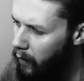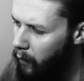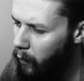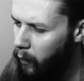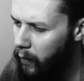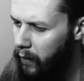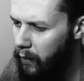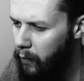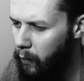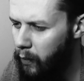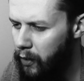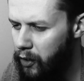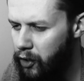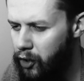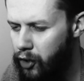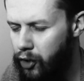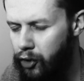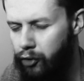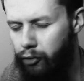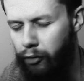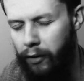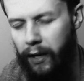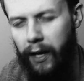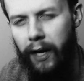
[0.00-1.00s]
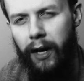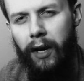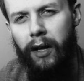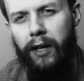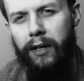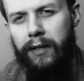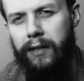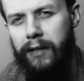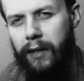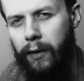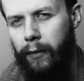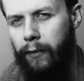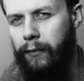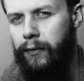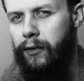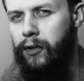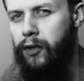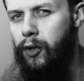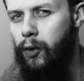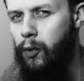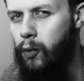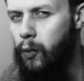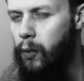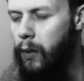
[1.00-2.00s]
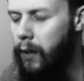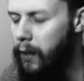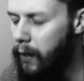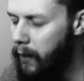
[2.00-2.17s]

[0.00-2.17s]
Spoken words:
we stricken ourselves to.